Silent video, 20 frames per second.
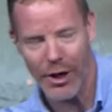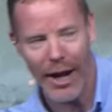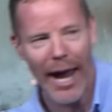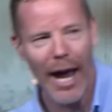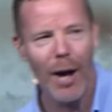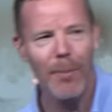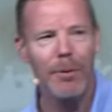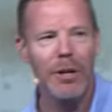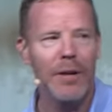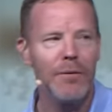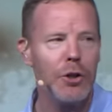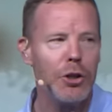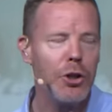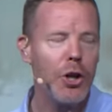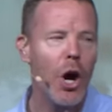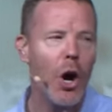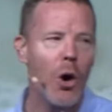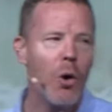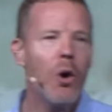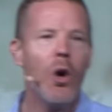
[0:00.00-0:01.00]
How many of you
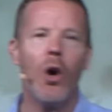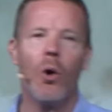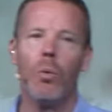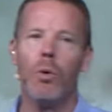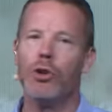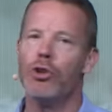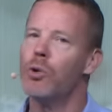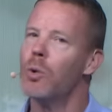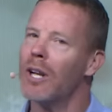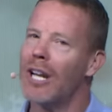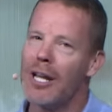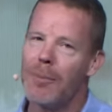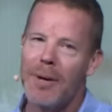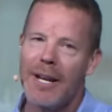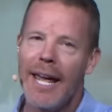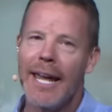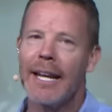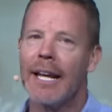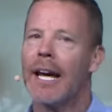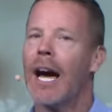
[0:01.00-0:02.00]
know when you
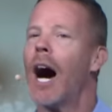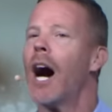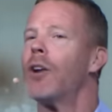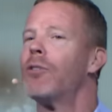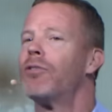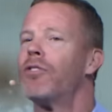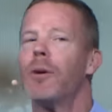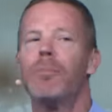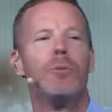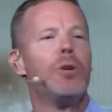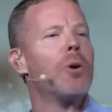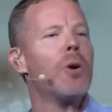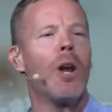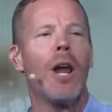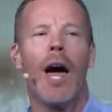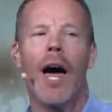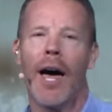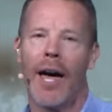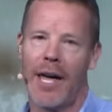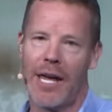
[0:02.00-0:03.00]
eliminate God from your
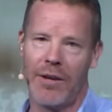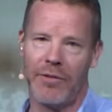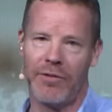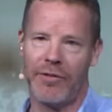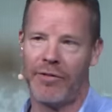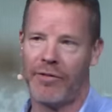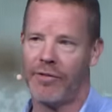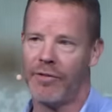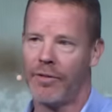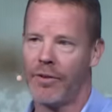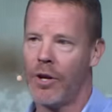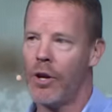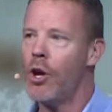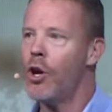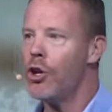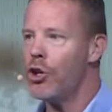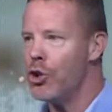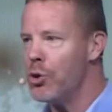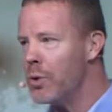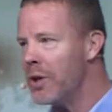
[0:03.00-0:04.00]
life,
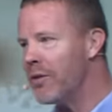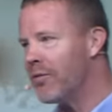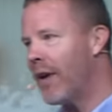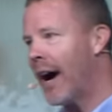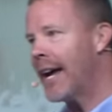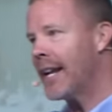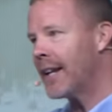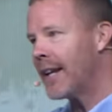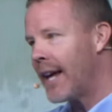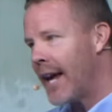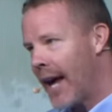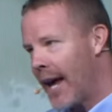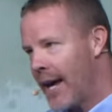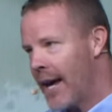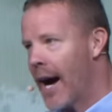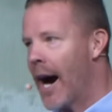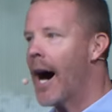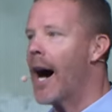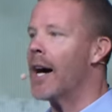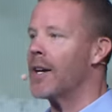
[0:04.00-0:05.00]
you invite
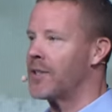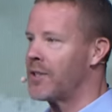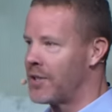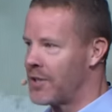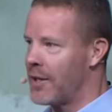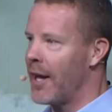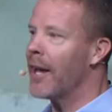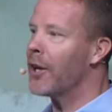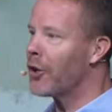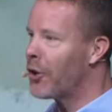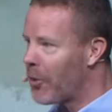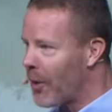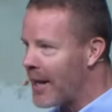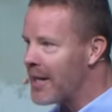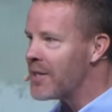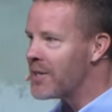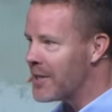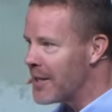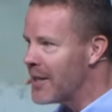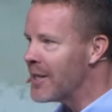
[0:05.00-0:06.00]
chaos and
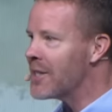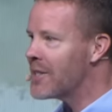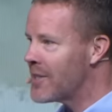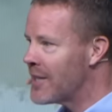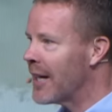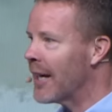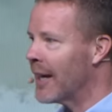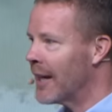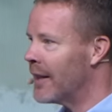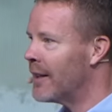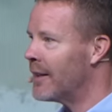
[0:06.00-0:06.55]
craziness in?